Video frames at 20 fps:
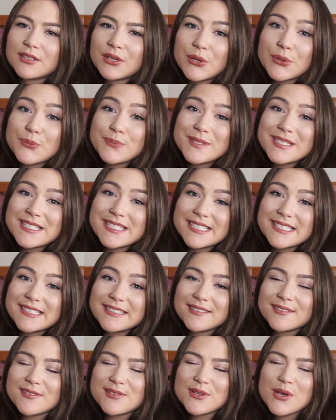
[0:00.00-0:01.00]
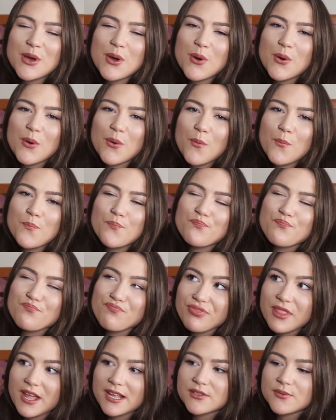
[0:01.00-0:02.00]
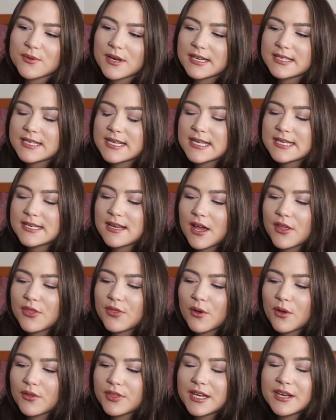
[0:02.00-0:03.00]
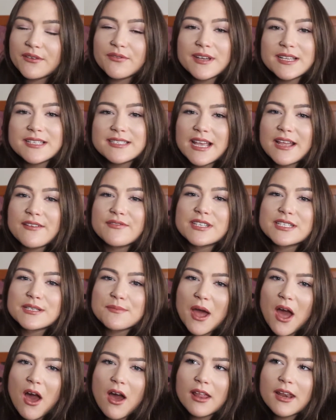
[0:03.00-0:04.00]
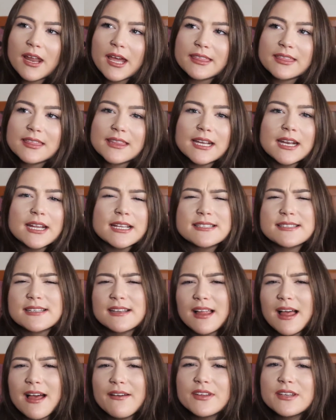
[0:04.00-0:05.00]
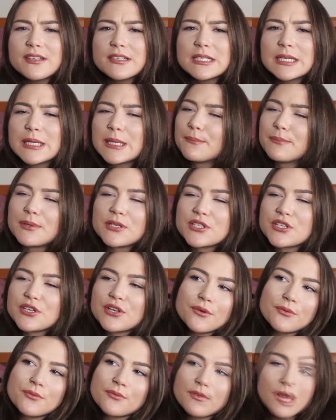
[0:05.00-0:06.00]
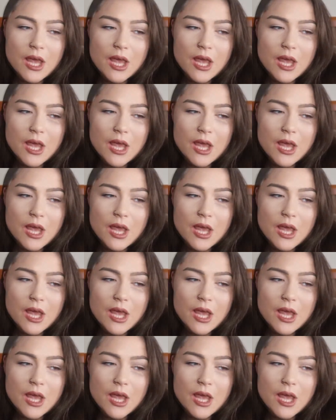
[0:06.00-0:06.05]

oops. So that's what I did. I thought that if I saved it to my highlight that I'd still have it, but no.